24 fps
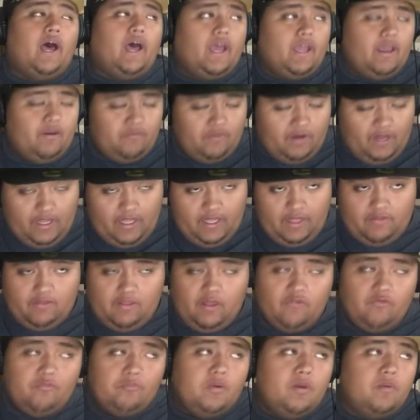
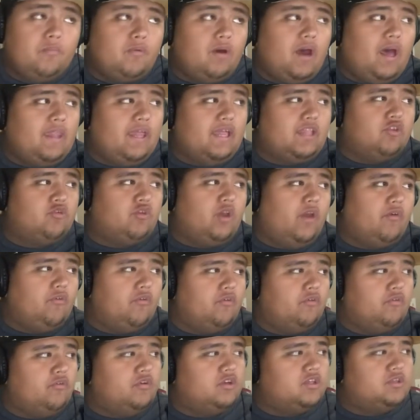For me, bro, I like to treat
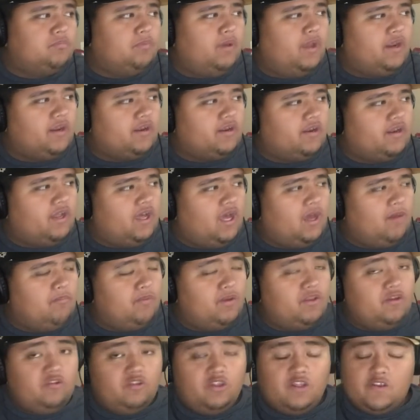everyone with respect,
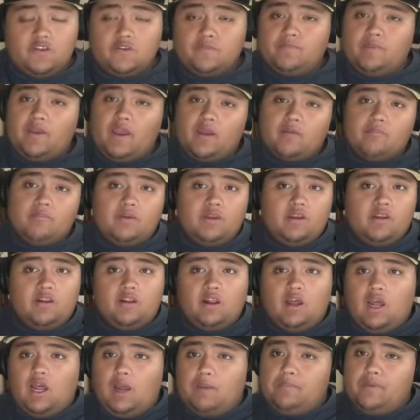dog. But you disrespect
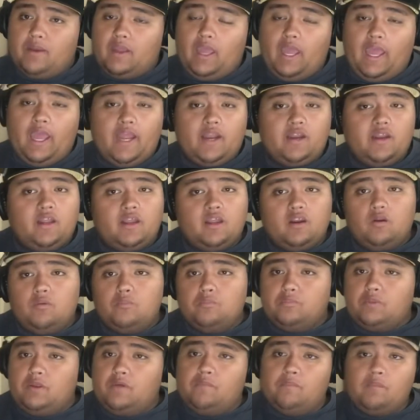me, dog. I'm like, hey, nigga,
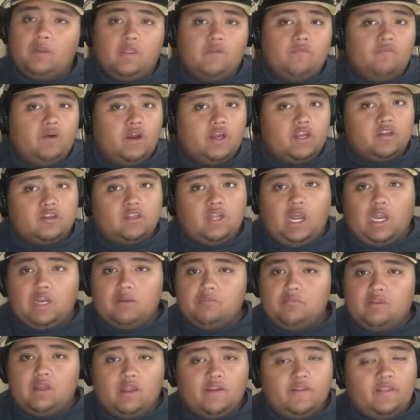don't be motherfucking
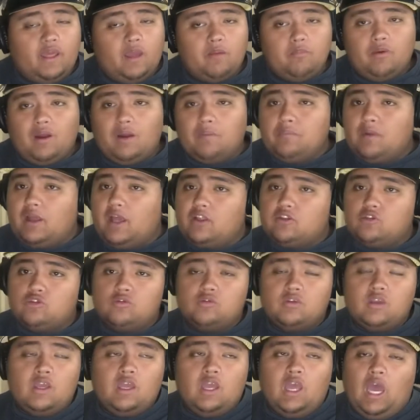talking like that, bro. I'm
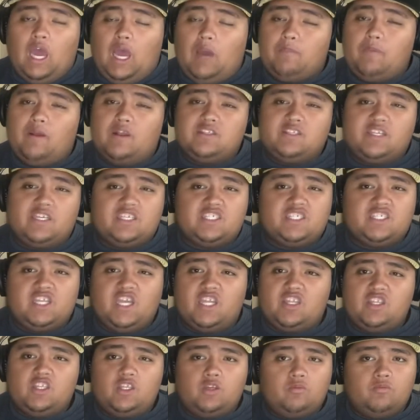not saying
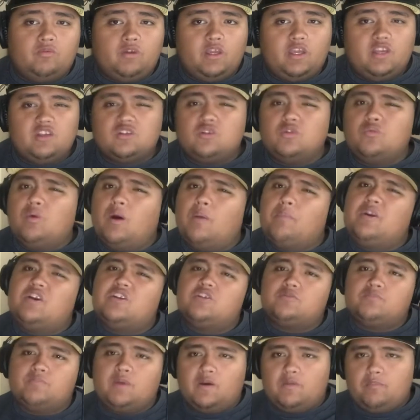shit to you, nigga. So you want
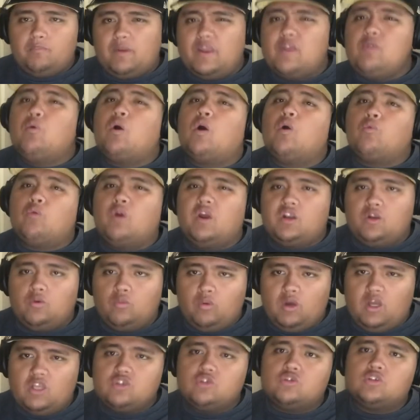me to disrespect me? You want to
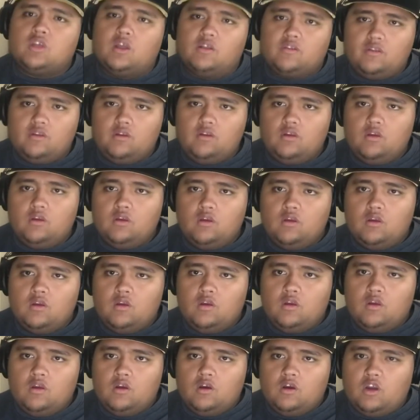run the ones or something?
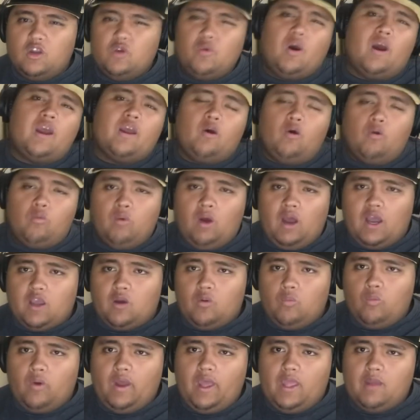You want to go
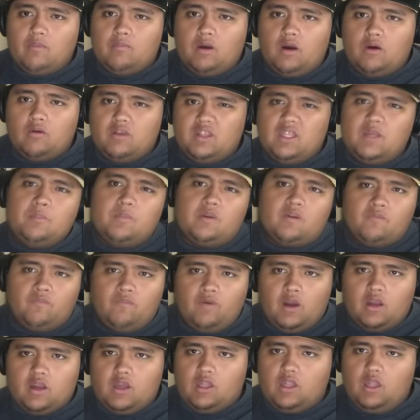walk away, bro, and leave me
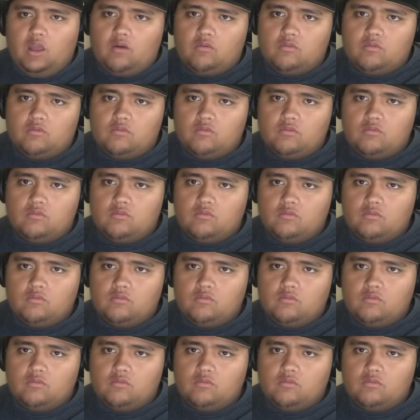the fuck alone?